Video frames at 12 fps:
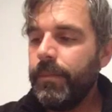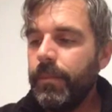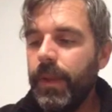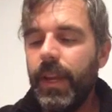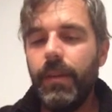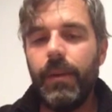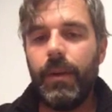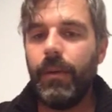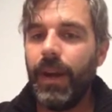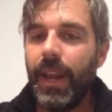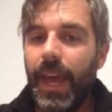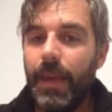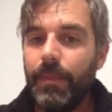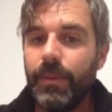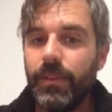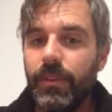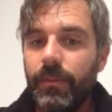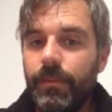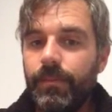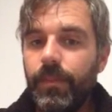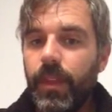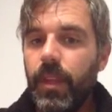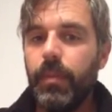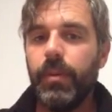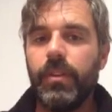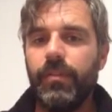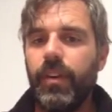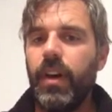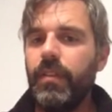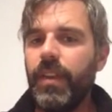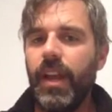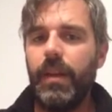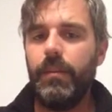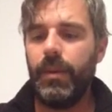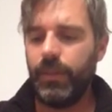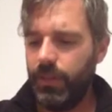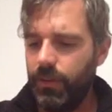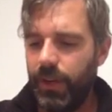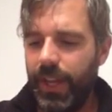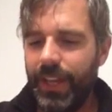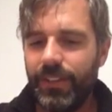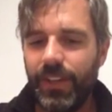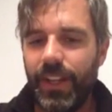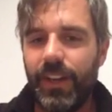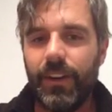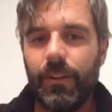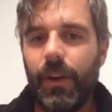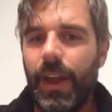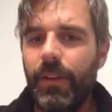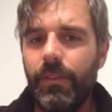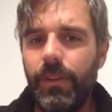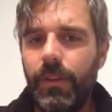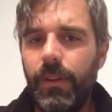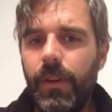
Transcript: But anyway, what happens? You put a 5-gallon bucket, you lays it on the ground.